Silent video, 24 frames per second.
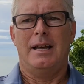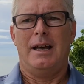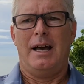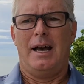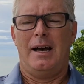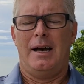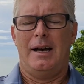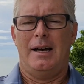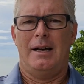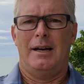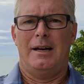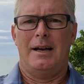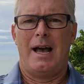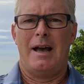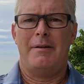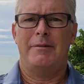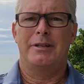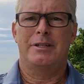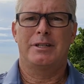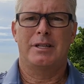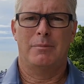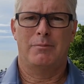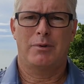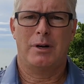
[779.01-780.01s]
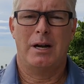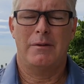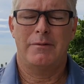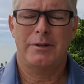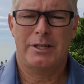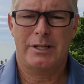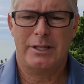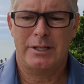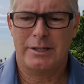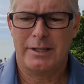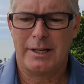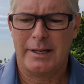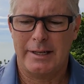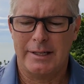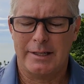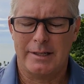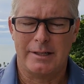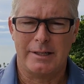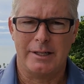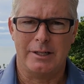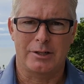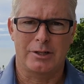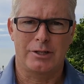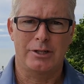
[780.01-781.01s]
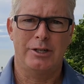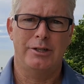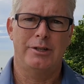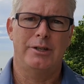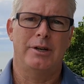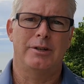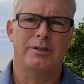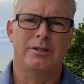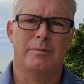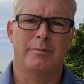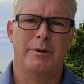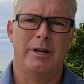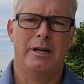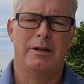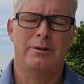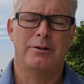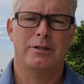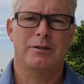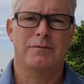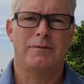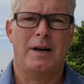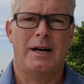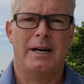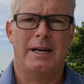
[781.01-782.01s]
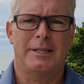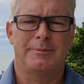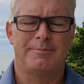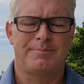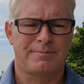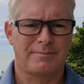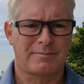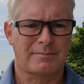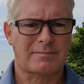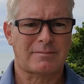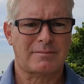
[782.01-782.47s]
Having some privacy is good though. So Monero's fine.